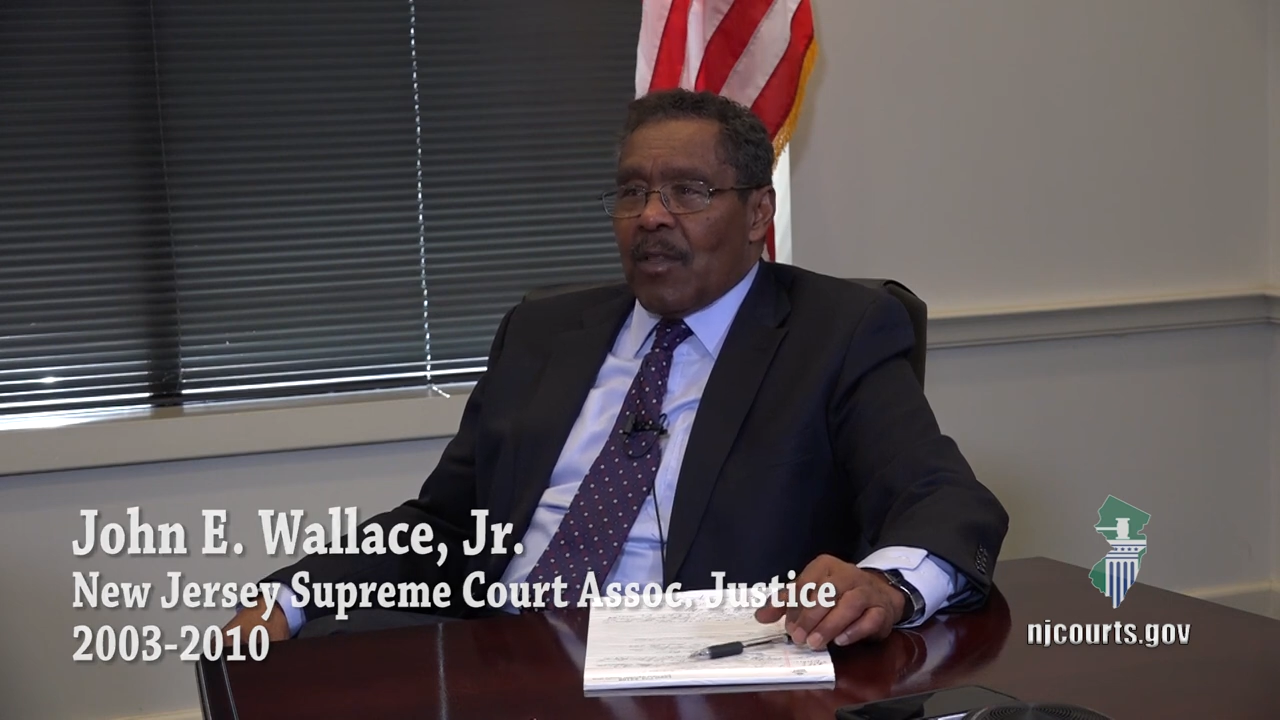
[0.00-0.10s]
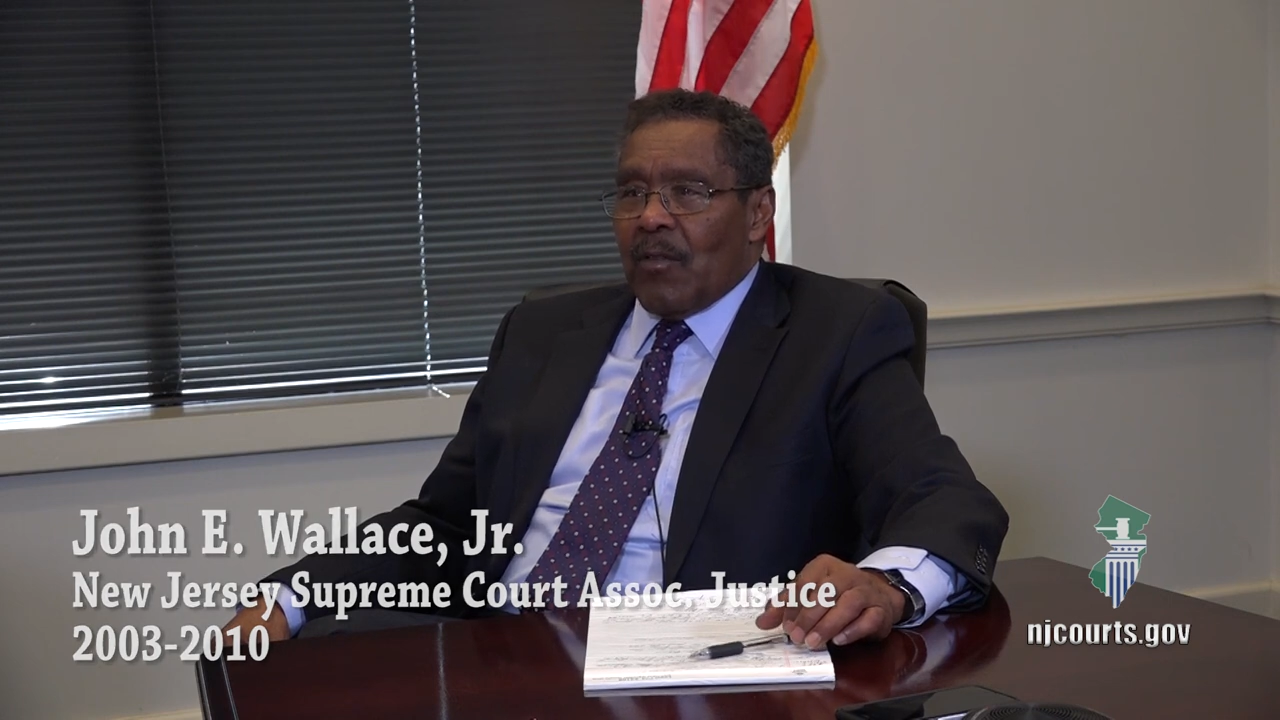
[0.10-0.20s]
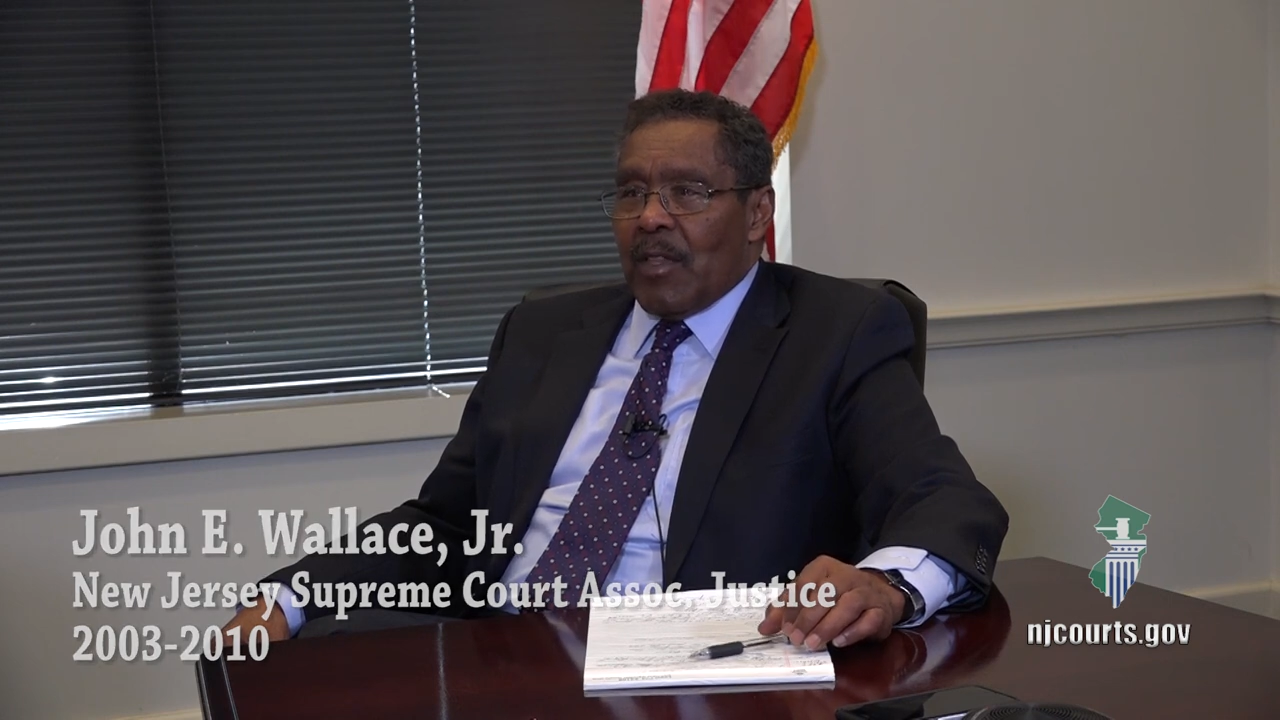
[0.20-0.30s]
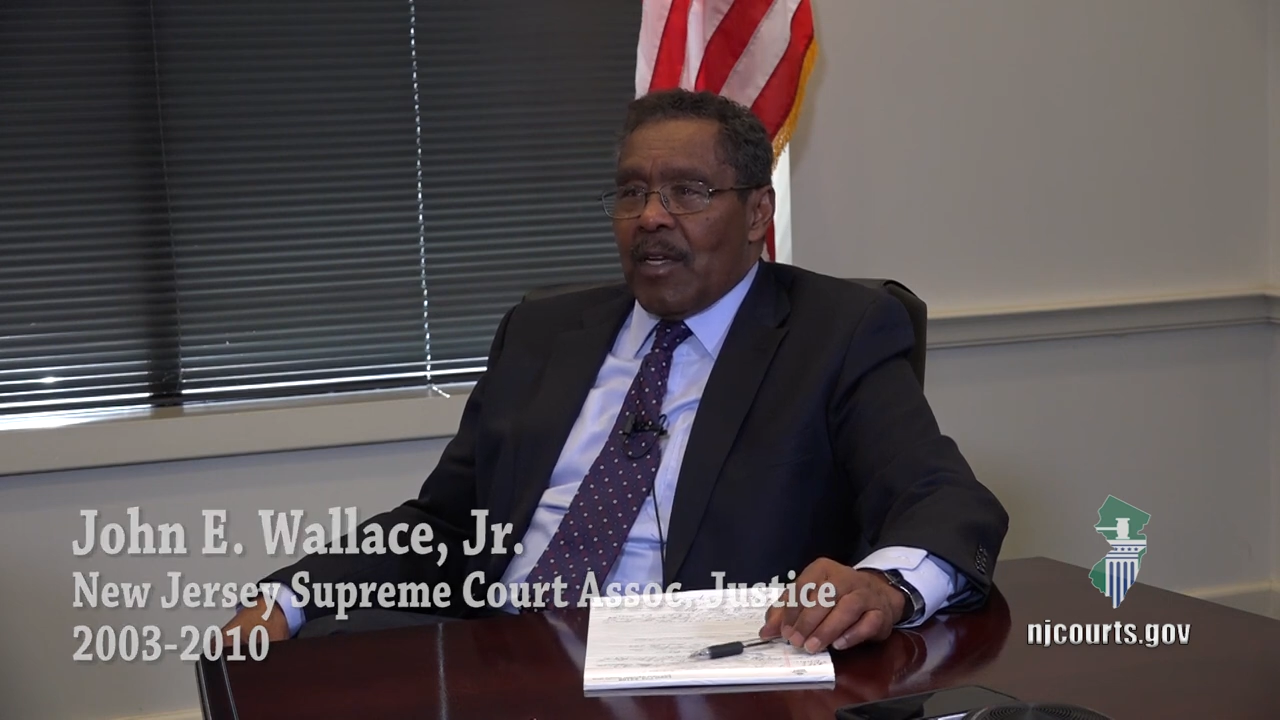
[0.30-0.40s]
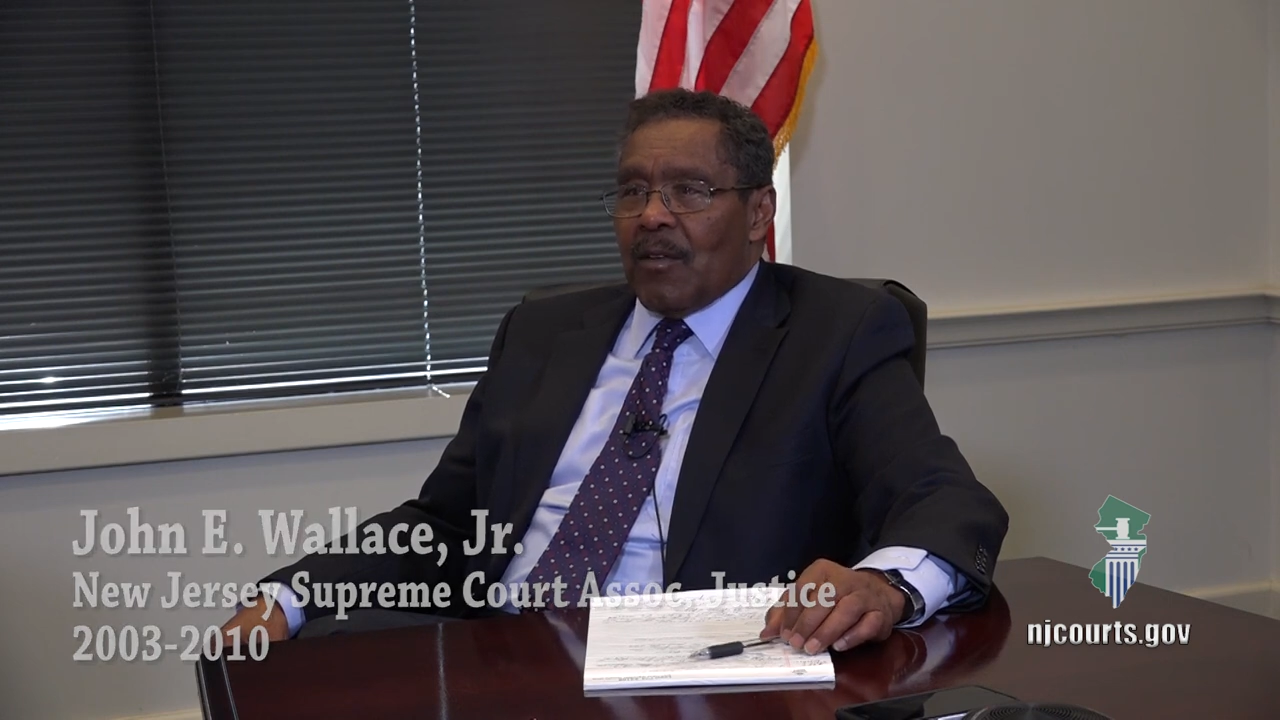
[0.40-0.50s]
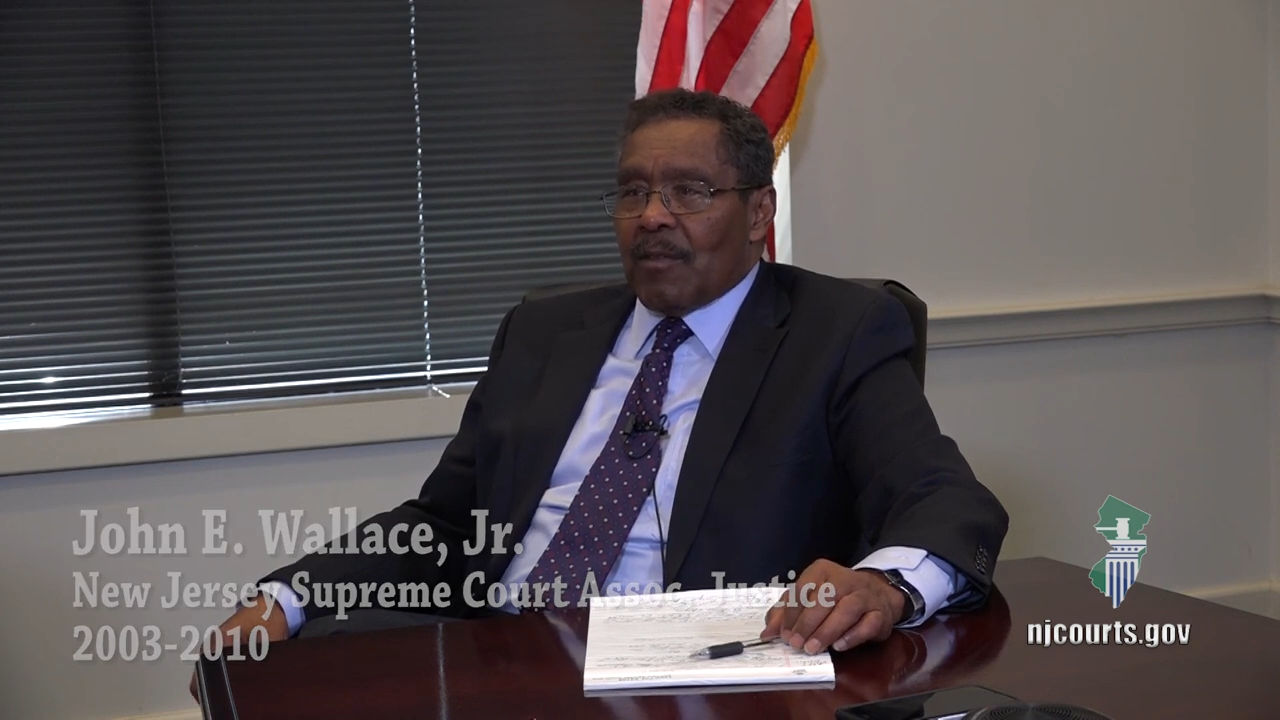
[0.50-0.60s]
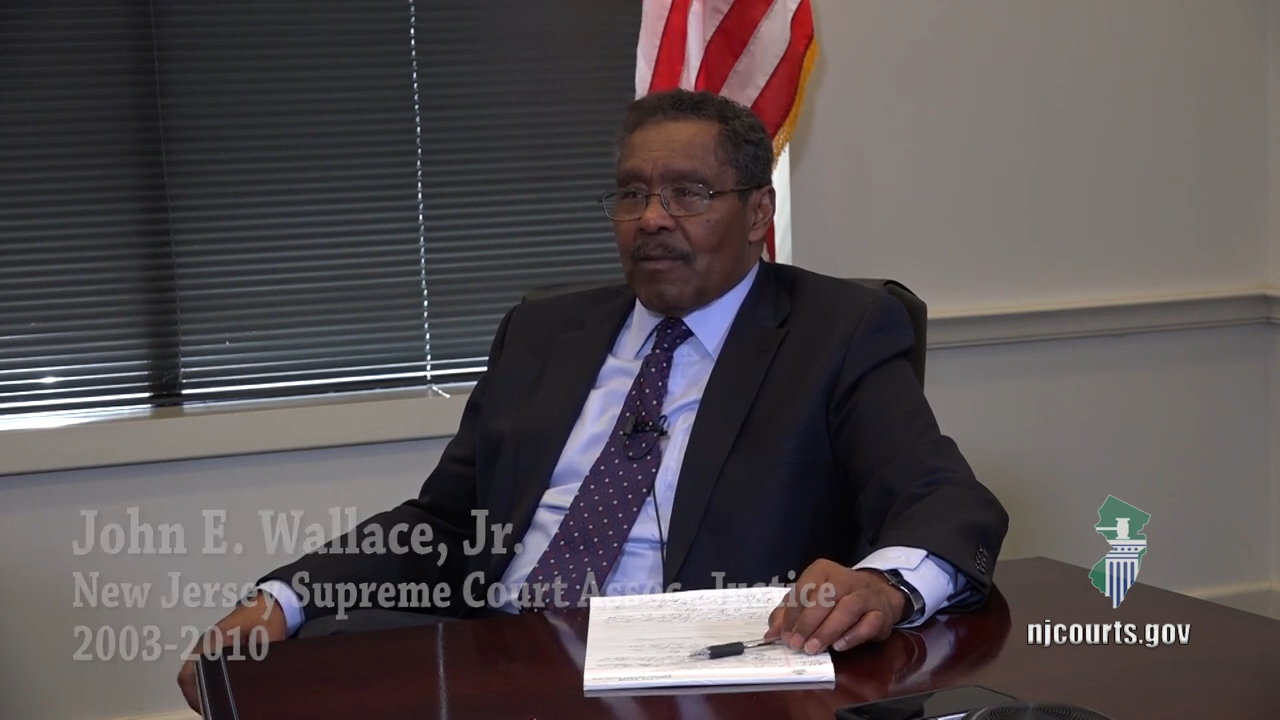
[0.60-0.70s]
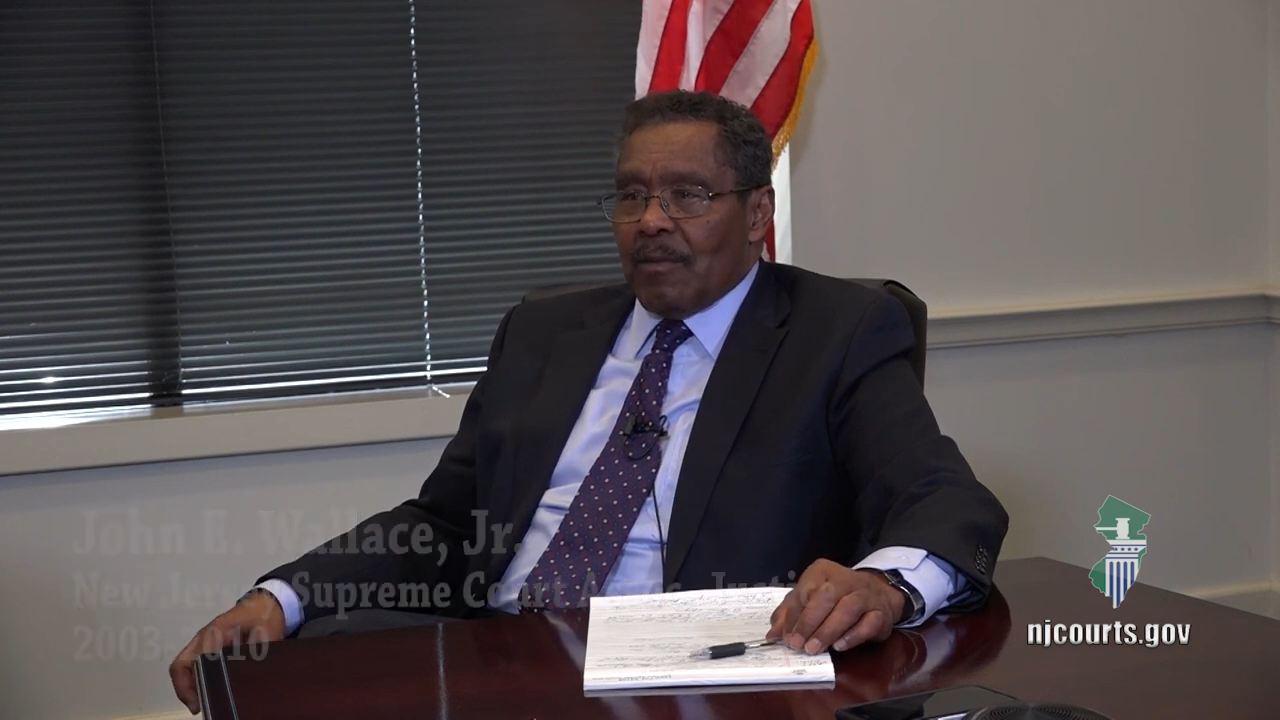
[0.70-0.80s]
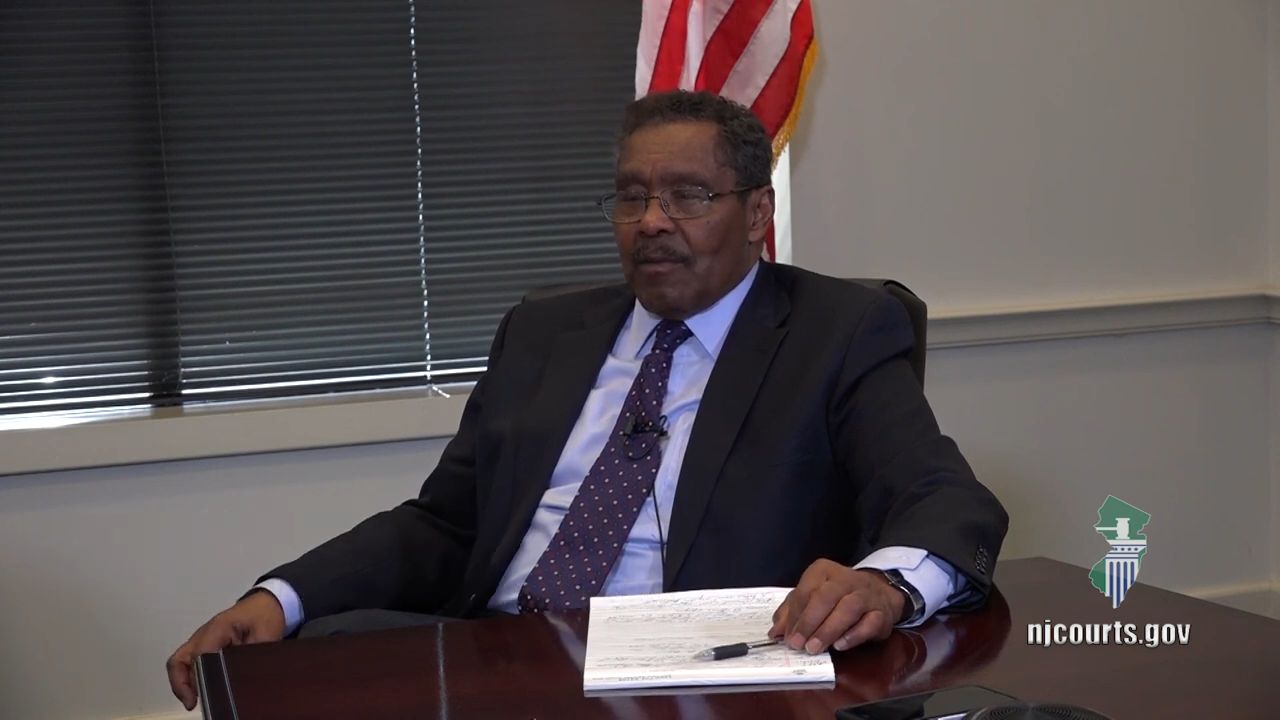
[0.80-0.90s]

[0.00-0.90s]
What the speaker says: with over the year.